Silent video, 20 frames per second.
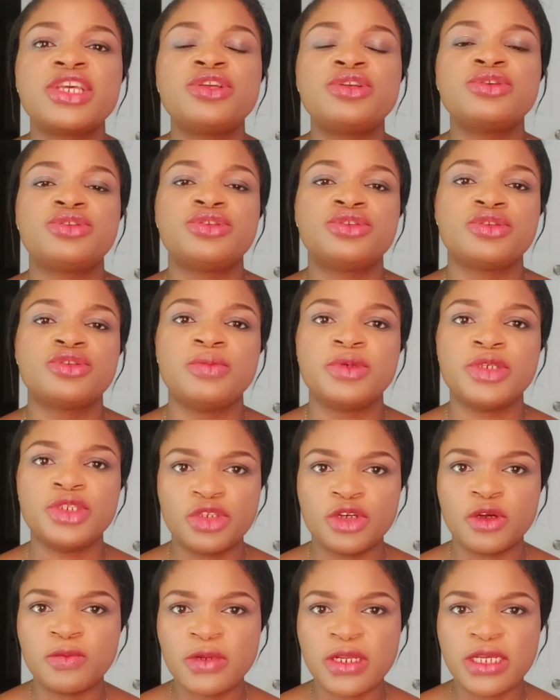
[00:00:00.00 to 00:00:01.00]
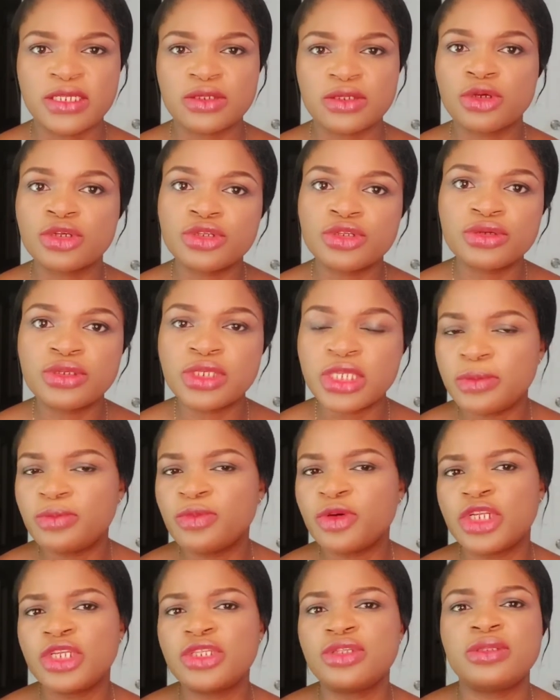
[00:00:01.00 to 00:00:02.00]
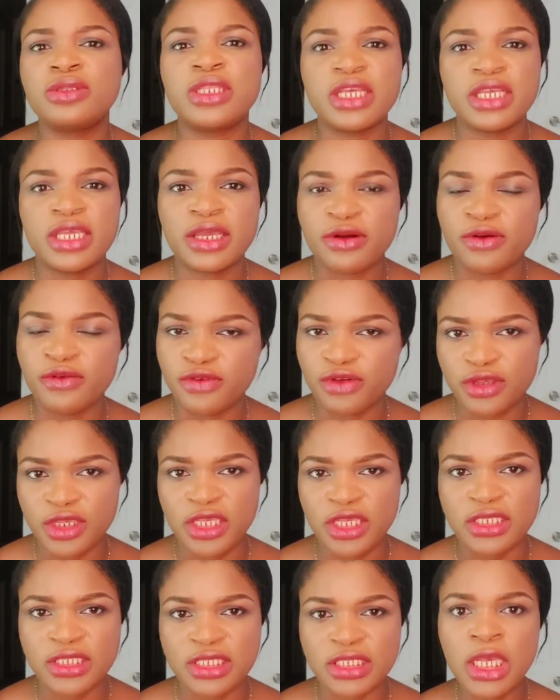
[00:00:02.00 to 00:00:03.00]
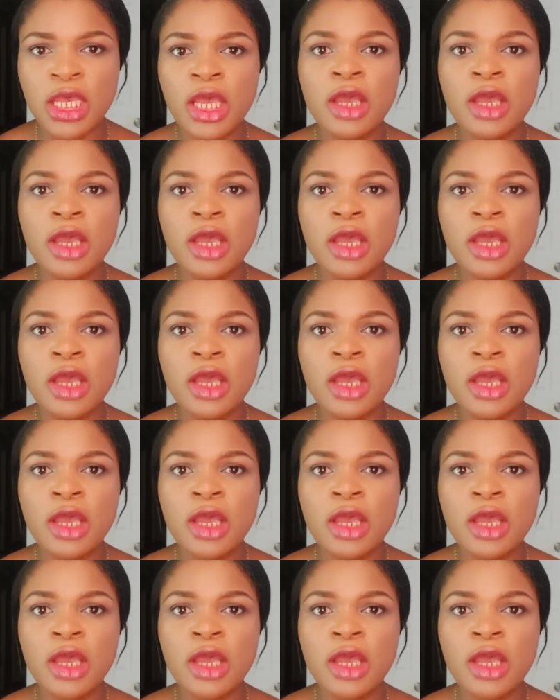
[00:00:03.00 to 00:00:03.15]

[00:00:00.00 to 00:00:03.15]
you should be jobless because you need money to take care of your kids.